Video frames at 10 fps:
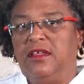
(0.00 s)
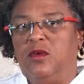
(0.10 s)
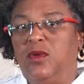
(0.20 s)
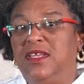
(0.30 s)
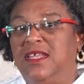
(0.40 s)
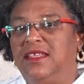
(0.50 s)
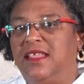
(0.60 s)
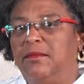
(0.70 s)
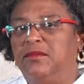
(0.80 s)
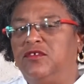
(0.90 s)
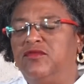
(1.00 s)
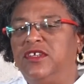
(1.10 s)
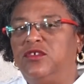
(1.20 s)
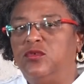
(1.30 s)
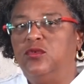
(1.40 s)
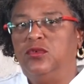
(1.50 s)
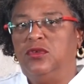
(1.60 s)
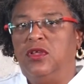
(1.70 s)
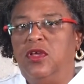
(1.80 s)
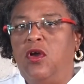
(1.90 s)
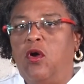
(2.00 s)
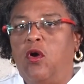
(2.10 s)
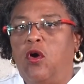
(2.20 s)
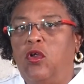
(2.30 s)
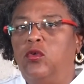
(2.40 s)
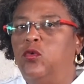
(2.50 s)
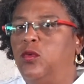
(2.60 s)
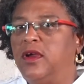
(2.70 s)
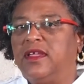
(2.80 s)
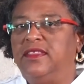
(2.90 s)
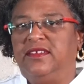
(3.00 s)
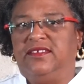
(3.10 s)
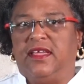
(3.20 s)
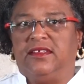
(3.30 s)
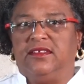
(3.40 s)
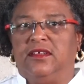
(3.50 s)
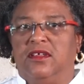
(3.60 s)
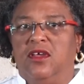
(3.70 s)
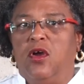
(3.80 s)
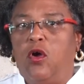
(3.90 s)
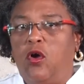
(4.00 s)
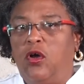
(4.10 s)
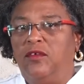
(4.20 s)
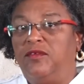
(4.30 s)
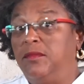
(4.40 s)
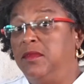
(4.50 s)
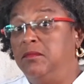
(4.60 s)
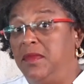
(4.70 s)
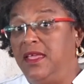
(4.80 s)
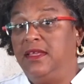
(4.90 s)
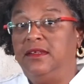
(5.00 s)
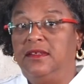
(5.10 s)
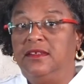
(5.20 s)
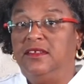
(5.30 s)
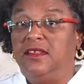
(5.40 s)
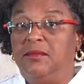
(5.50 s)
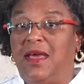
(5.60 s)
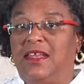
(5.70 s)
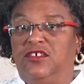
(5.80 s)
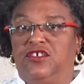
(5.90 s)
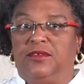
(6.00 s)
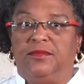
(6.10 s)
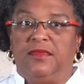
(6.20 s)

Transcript: We need them to retool all who work in the sector, all from the maid to the manager.